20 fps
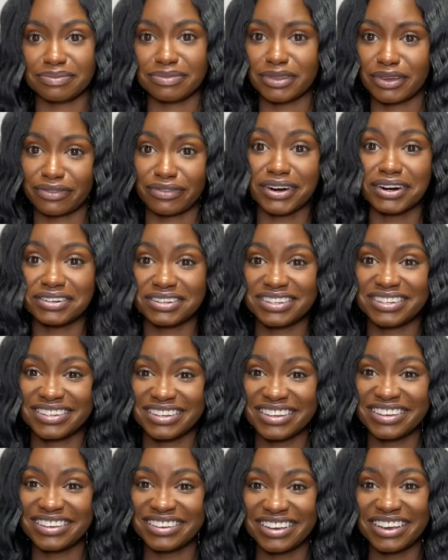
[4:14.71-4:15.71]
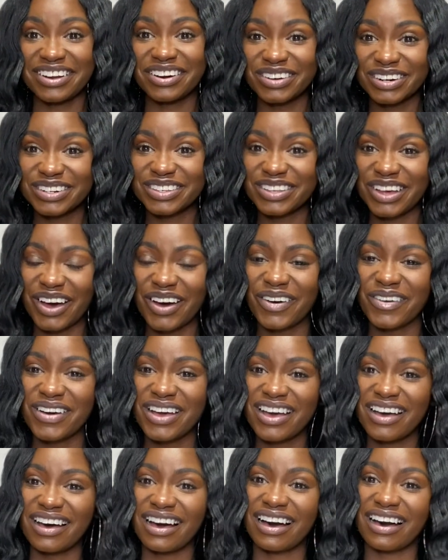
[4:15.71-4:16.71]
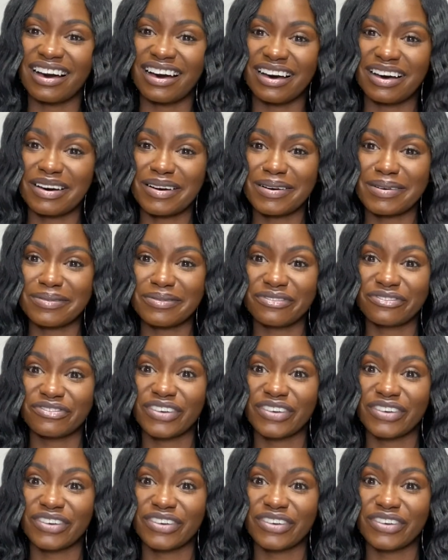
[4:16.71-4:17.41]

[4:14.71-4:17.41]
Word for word: the first year or so um,